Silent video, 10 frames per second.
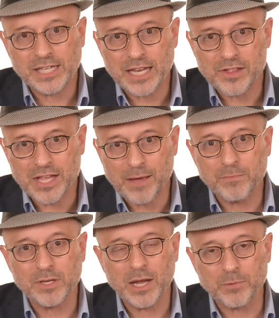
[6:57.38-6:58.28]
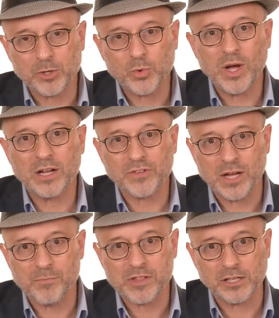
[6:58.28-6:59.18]
Step number 12
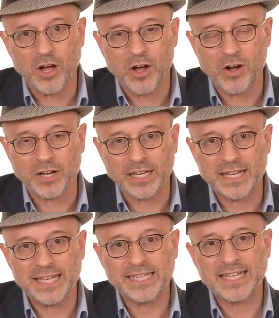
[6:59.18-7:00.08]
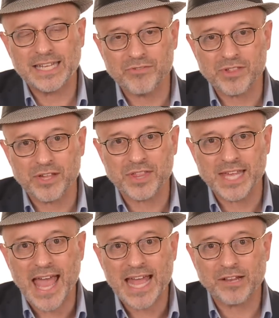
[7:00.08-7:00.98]
comes along and it gives us the
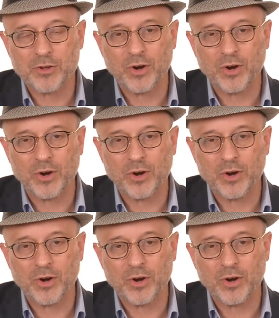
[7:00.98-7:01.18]
answer.